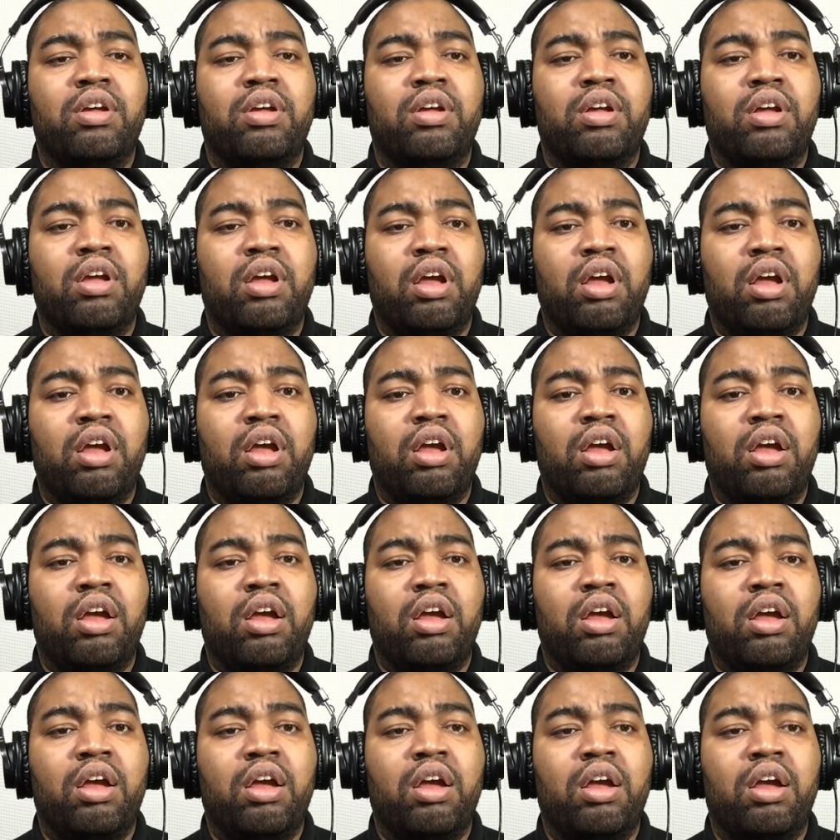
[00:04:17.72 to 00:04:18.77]

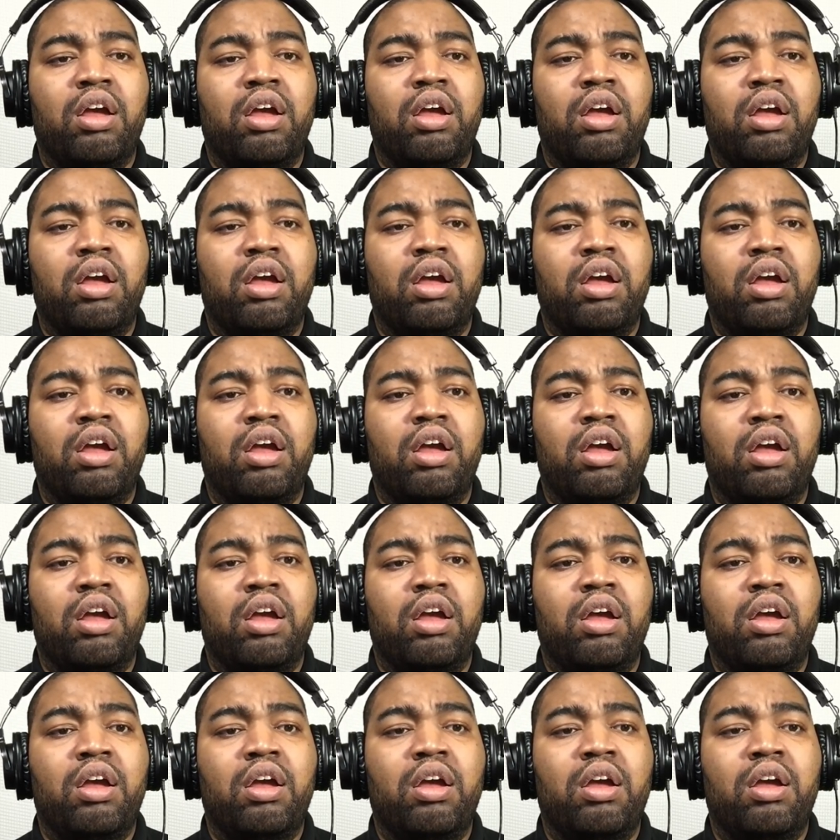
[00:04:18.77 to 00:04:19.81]

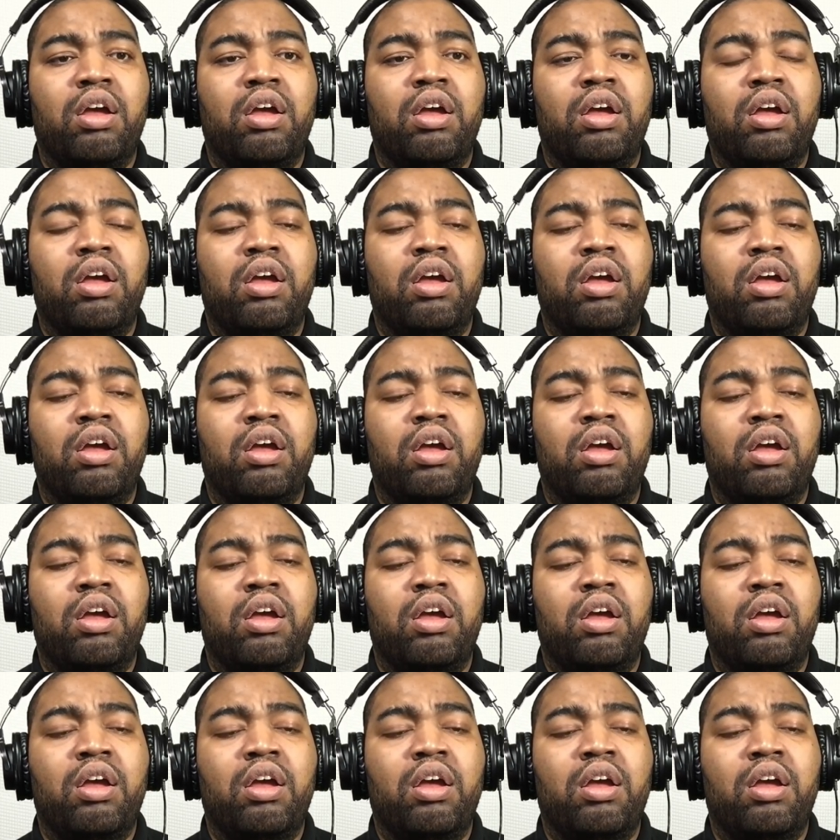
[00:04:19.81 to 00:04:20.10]
(no one is talking)